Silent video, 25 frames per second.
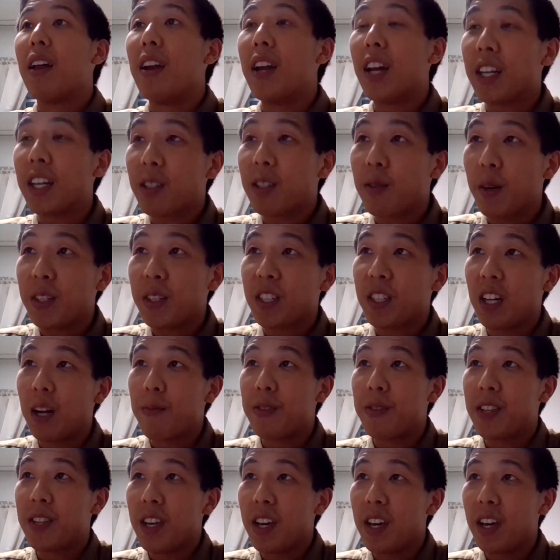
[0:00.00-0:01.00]
Next question
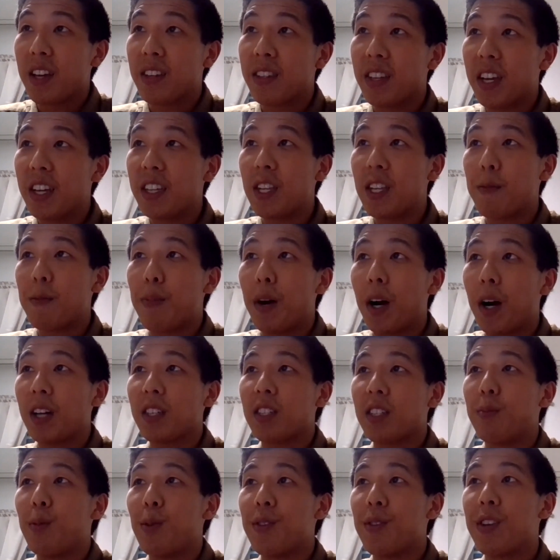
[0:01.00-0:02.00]
I'm seeing is it
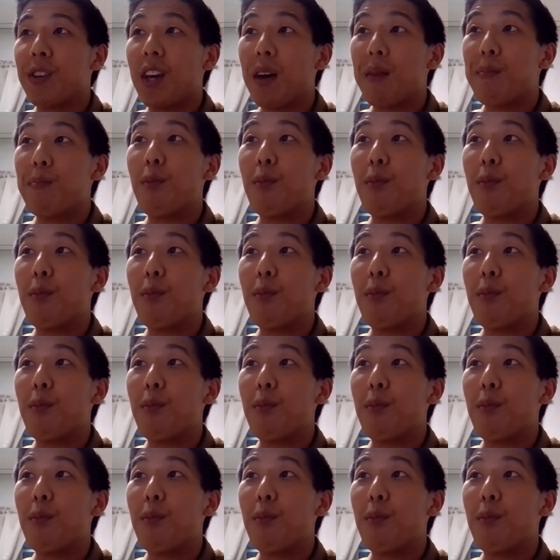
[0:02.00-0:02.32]
possible to get